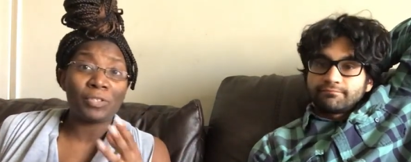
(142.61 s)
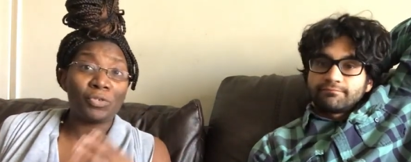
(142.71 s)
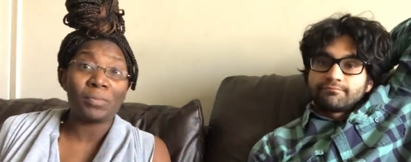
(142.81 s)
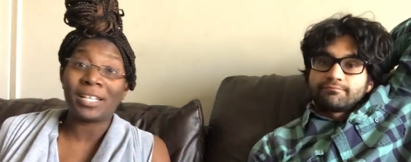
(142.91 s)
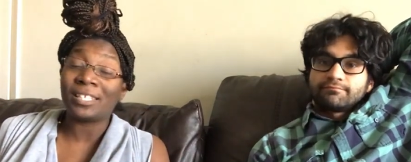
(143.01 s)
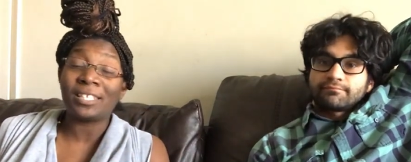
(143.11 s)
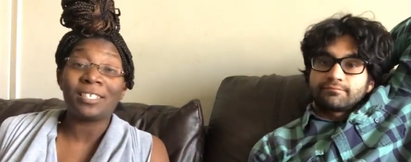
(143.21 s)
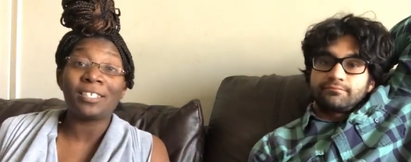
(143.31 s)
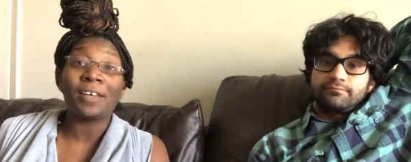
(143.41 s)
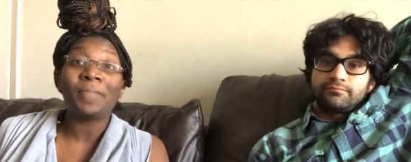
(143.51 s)
Speaker 1: through my
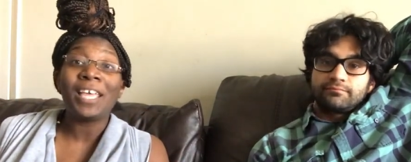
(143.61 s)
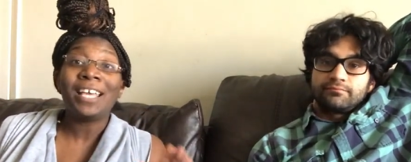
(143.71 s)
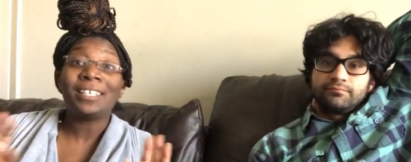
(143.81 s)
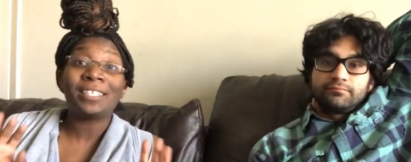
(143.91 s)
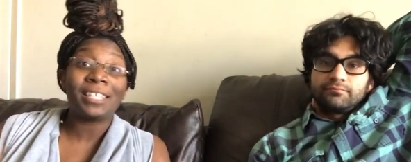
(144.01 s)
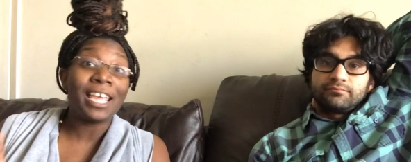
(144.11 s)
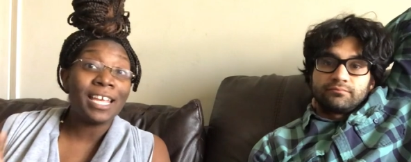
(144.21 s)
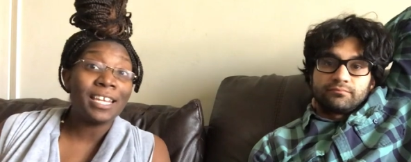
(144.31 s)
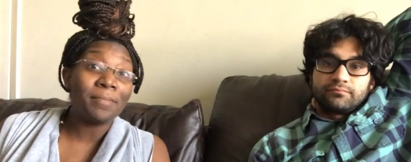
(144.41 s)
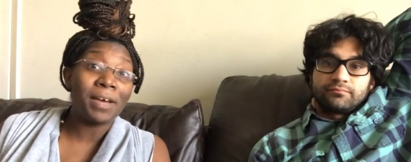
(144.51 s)
system
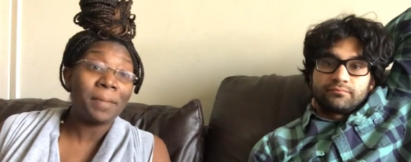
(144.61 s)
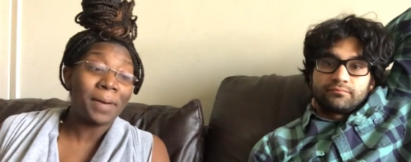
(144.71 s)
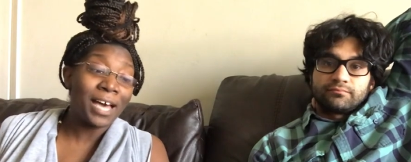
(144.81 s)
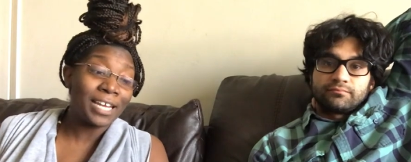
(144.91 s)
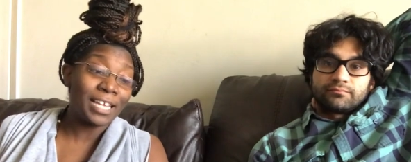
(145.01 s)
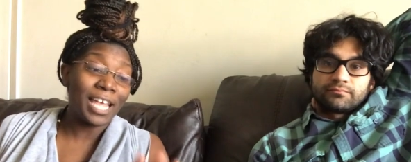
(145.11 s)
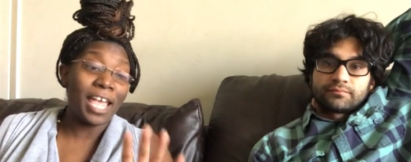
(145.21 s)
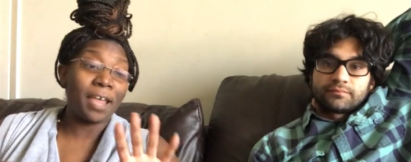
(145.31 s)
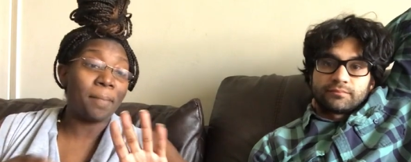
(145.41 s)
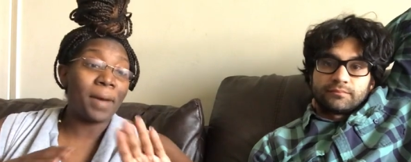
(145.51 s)
stayed in my body,
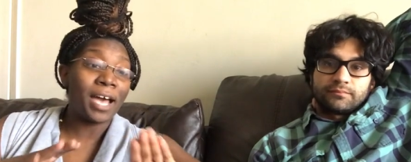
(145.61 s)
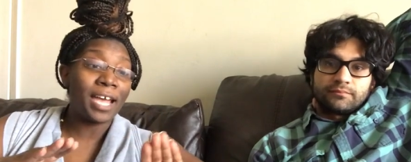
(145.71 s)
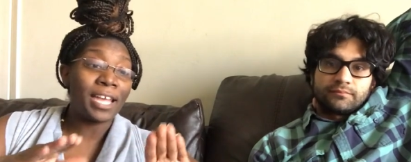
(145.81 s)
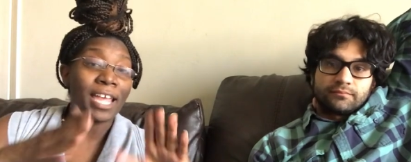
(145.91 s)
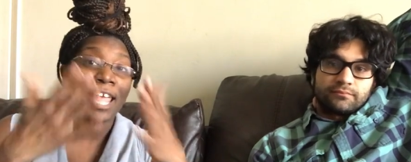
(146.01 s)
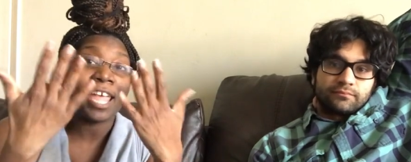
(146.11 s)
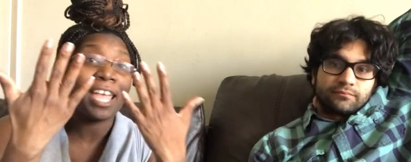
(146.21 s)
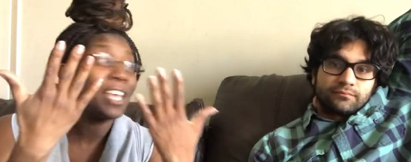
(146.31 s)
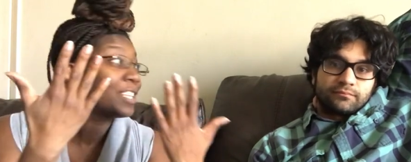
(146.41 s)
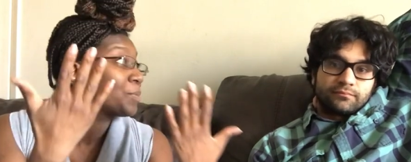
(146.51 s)
and my
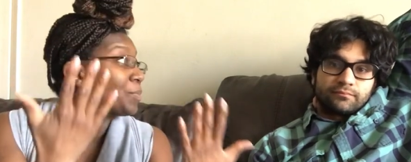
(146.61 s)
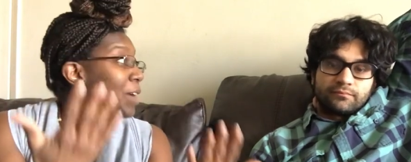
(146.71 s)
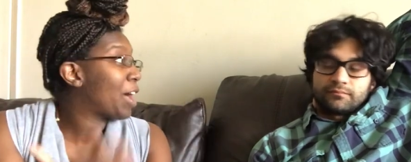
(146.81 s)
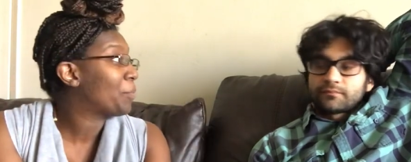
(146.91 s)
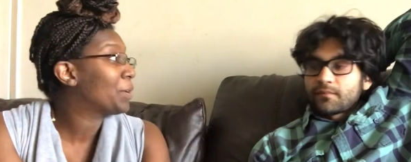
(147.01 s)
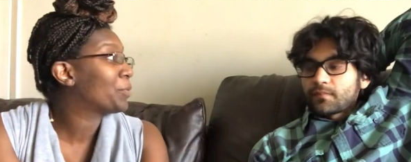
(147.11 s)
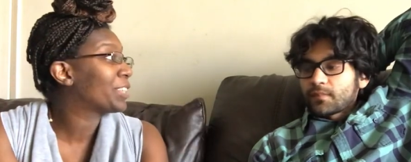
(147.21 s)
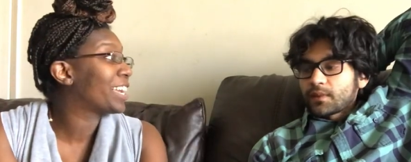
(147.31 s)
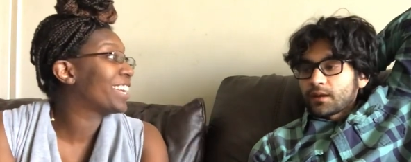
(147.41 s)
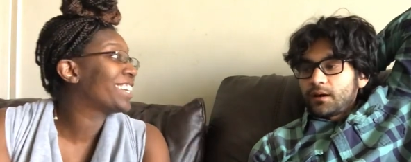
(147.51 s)
hands. how big
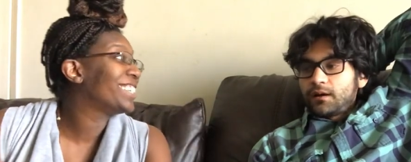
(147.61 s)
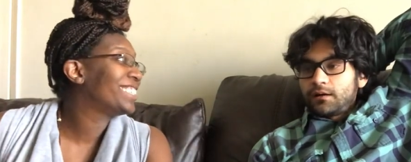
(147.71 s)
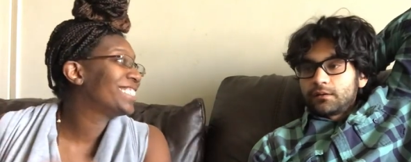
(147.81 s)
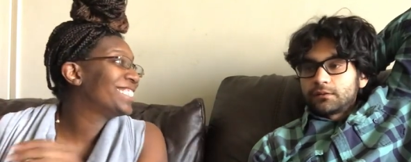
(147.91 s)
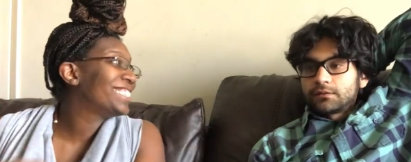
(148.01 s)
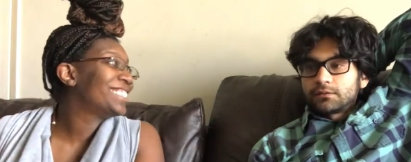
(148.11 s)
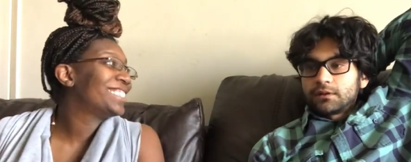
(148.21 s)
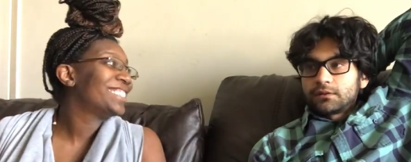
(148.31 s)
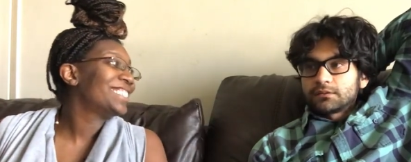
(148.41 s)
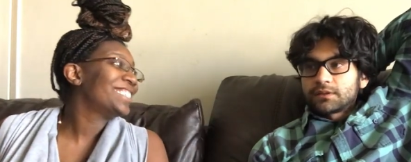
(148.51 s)
were they? Oh,
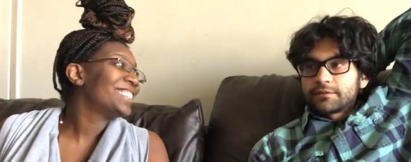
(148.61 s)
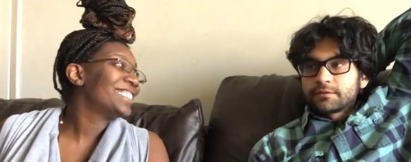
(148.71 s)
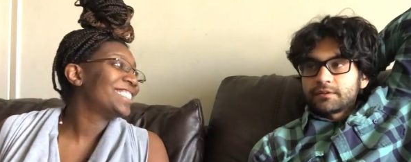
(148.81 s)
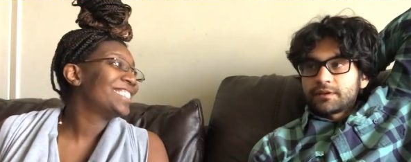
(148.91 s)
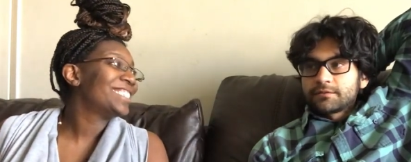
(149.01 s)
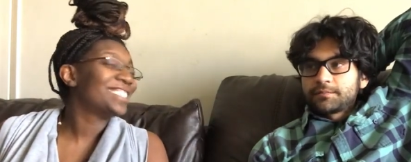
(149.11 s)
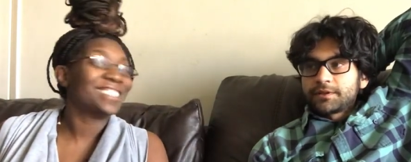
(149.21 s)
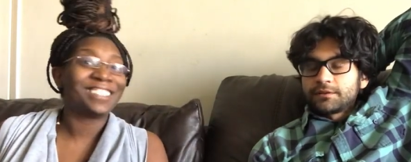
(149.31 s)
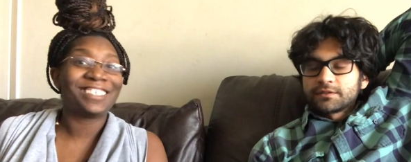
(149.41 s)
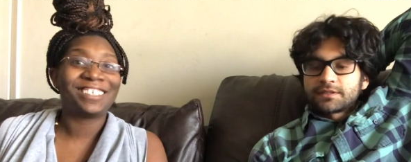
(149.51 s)
Speaker 2: oh, they were they were
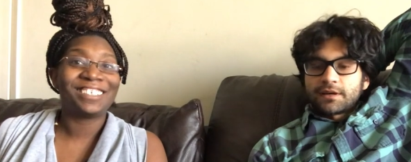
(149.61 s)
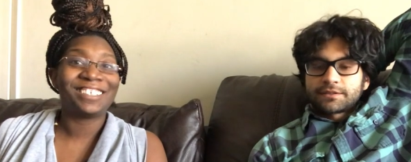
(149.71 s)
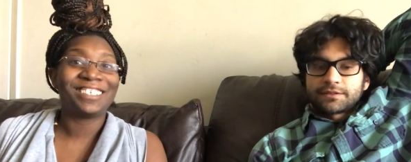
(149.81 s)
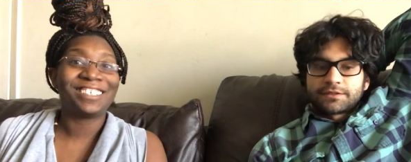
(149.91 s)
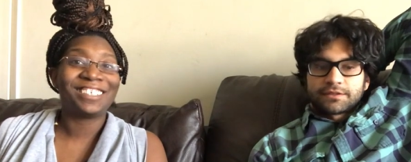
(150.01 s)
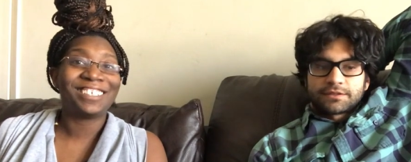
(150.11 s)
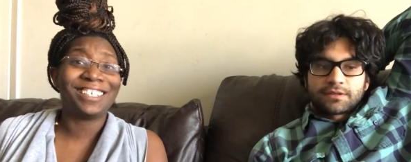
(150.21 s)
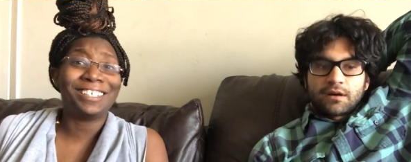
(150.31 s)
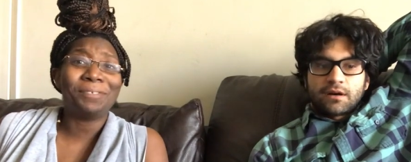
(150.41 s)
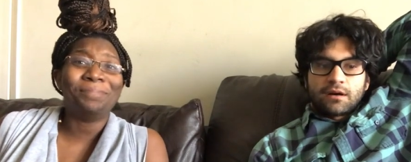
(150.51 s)
big old
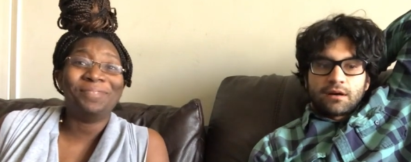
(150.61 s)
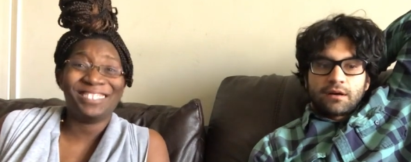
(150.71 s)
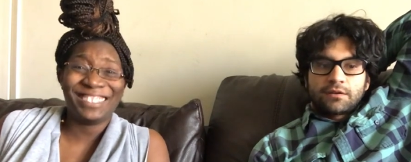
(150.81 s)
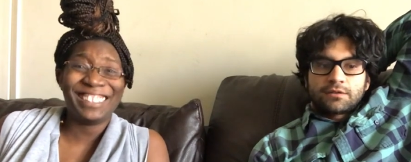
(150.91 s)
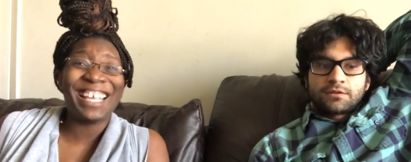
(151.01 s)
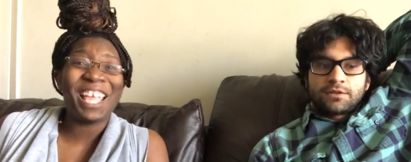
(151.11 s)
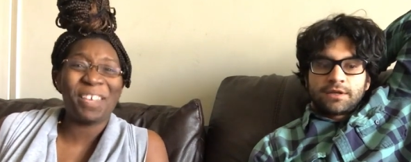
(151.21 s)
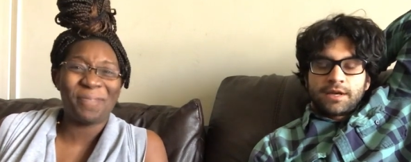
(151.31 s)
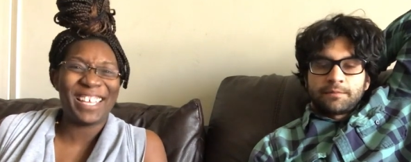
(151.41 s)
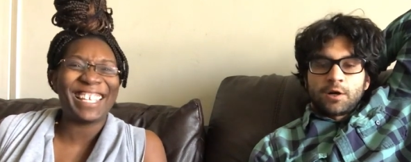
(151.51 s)
sausages. Uh,
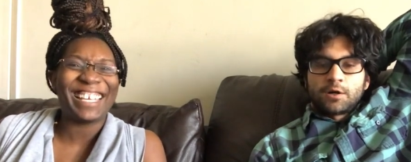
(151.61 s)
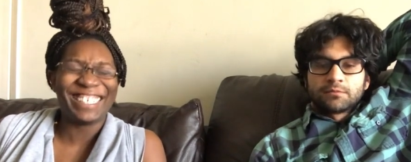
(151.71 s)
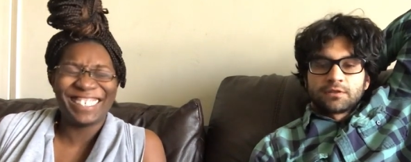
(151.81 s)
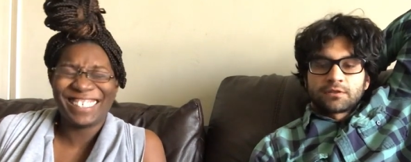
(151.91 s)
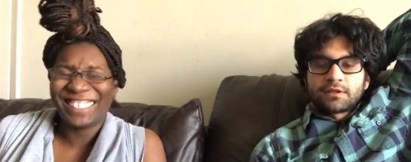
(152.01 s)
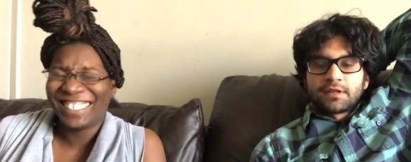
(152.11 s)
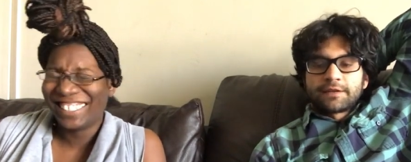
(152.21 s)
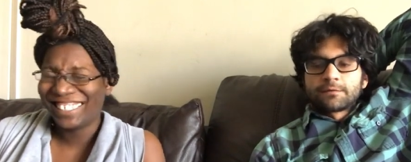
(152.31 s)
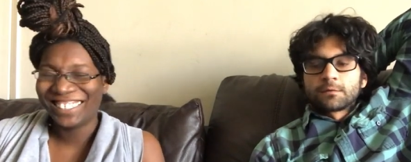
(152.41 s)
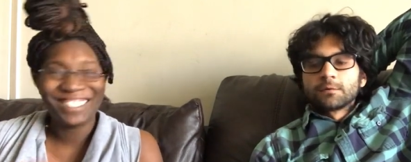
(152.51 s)
she came home looking
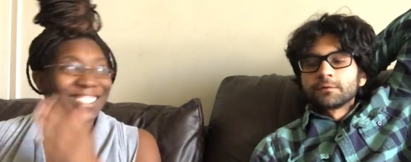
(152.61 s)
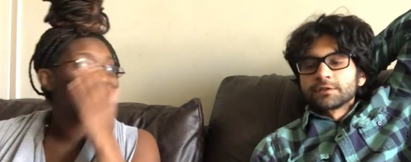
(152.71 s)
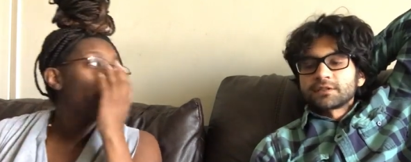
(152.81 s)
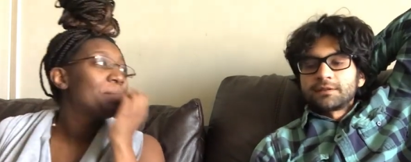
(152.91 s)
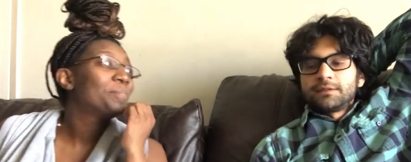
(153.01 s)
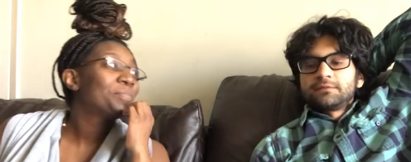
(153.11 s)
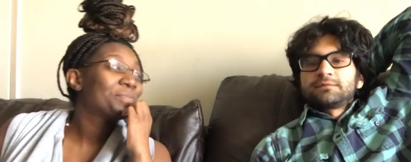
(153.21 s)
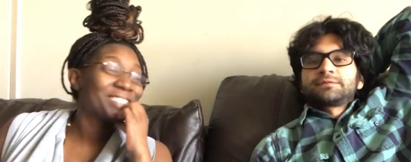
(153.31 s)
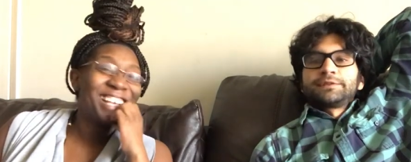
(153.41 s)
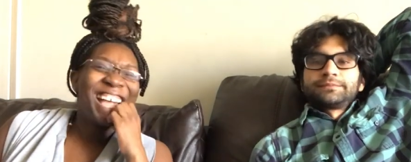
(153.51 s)
like Veruca Salt
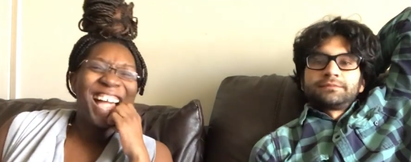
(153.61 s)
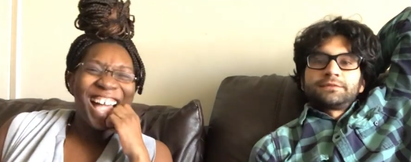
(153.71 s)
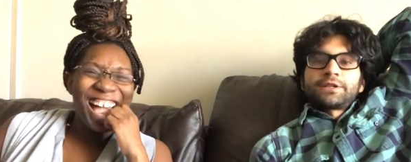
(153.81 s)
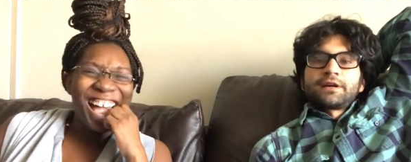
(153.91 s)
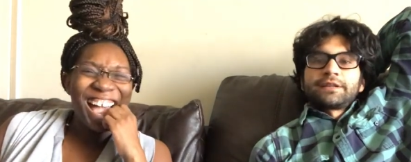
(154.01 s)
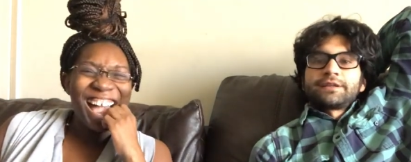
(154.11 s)
from Charlie